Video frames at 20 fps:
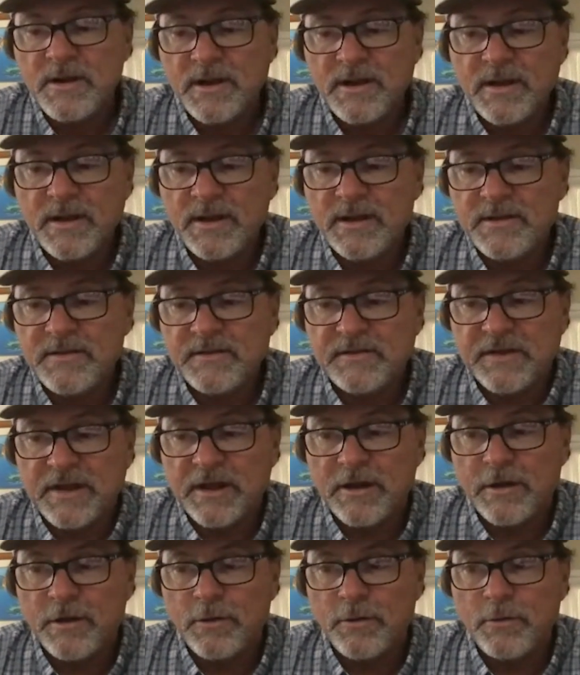
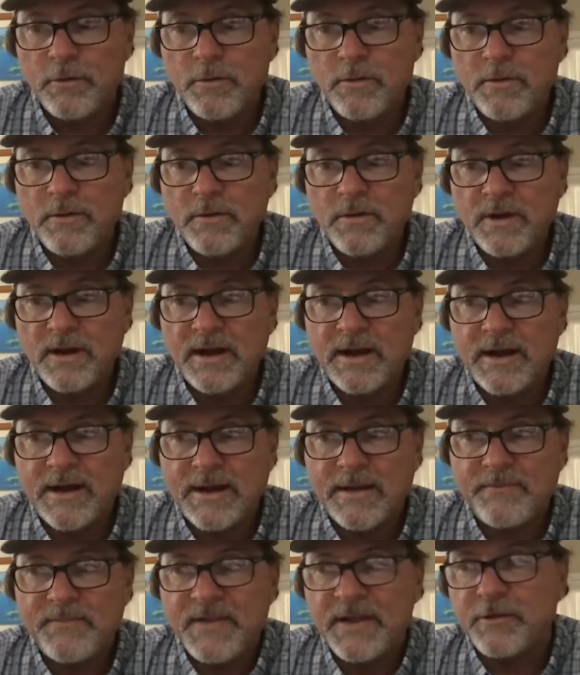
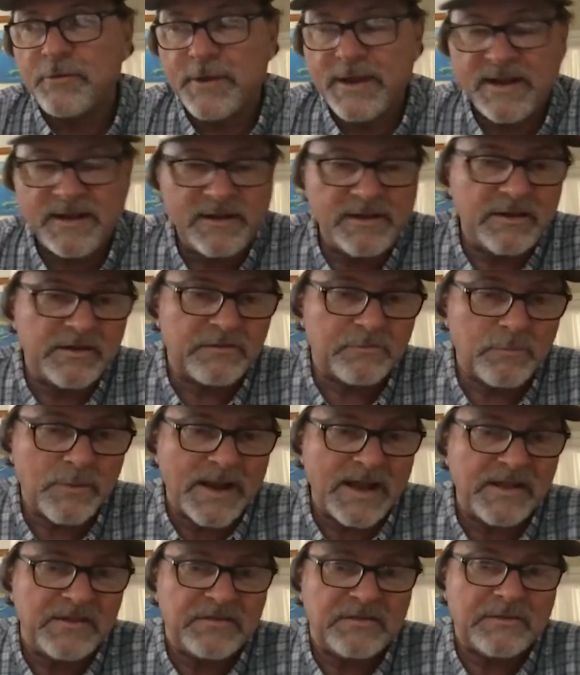They created this
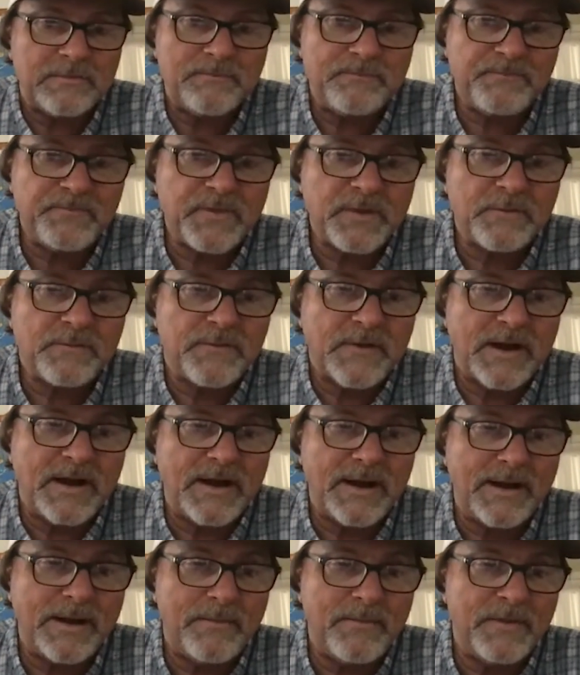race
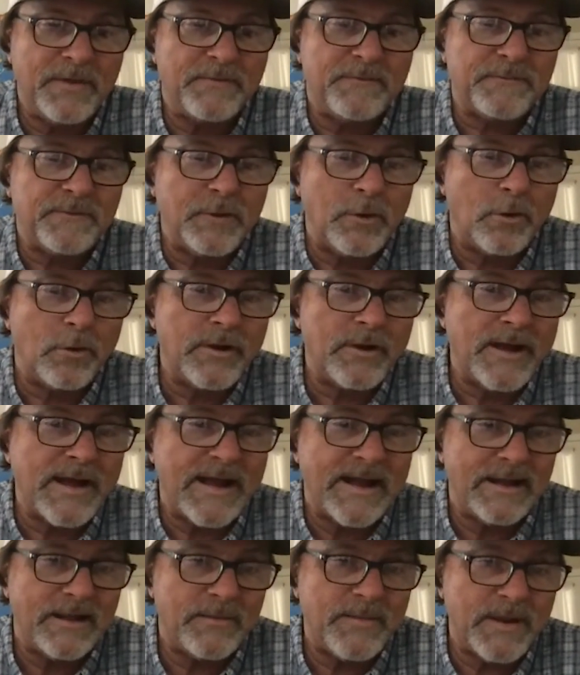from the
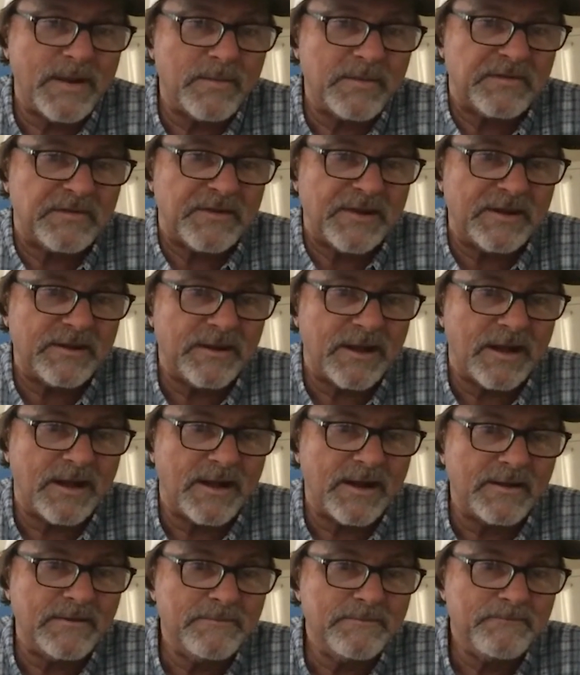Florida-Alabama state
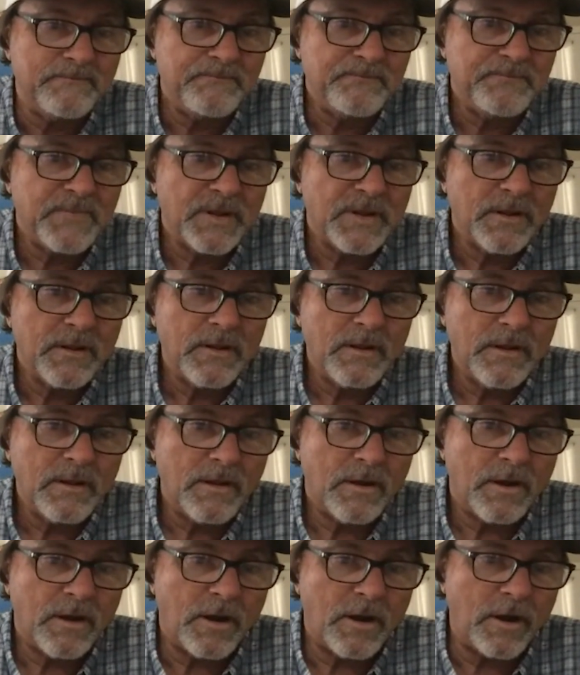line
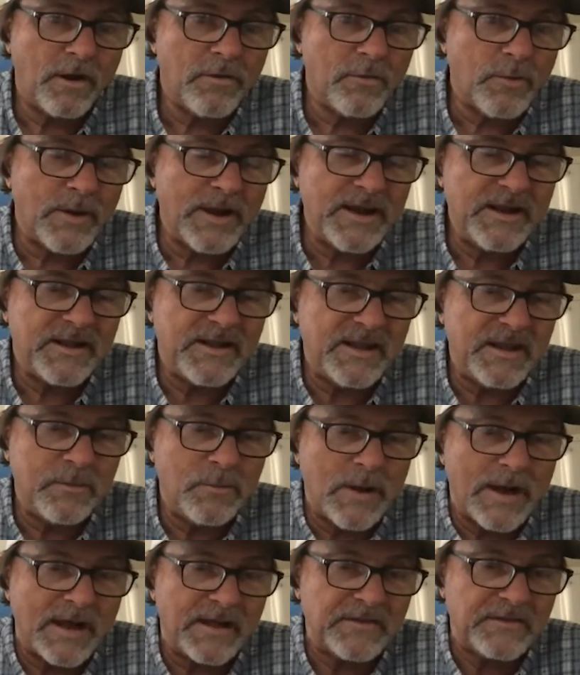all the way to Key
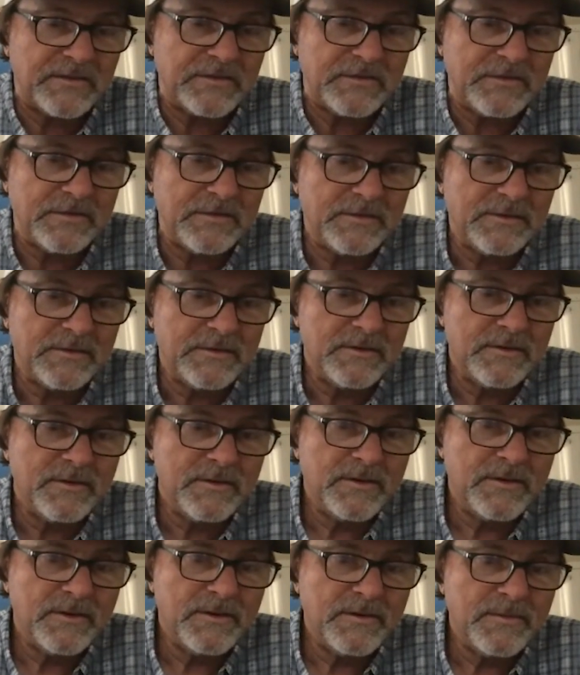West,
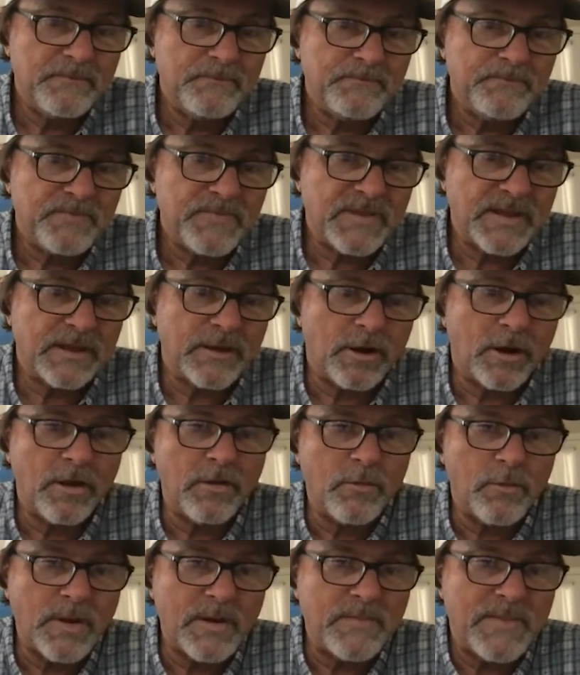then all the way